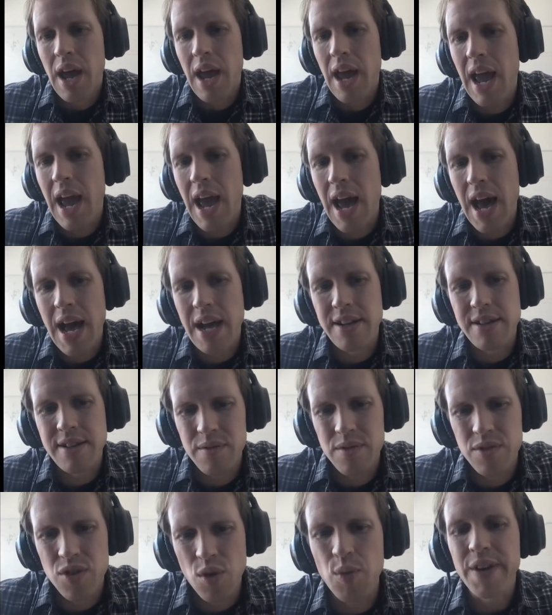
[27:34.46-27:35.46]
And
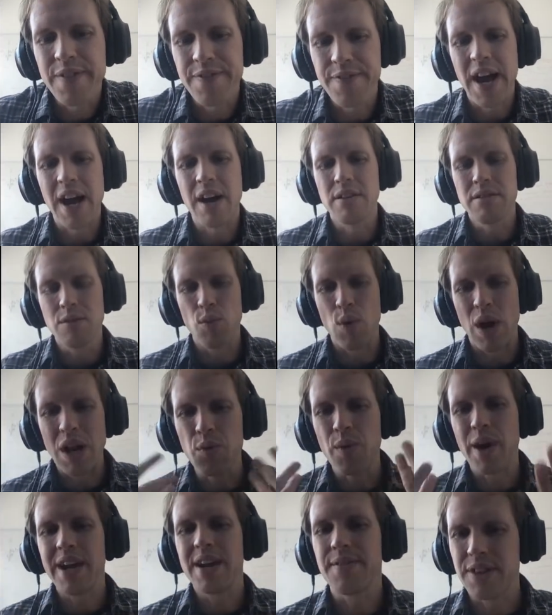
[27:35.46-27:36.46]
so we found
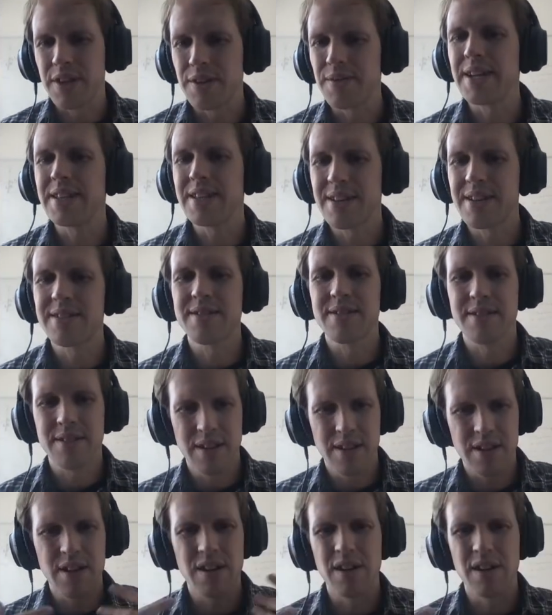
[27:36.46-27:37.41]
one way of doing this,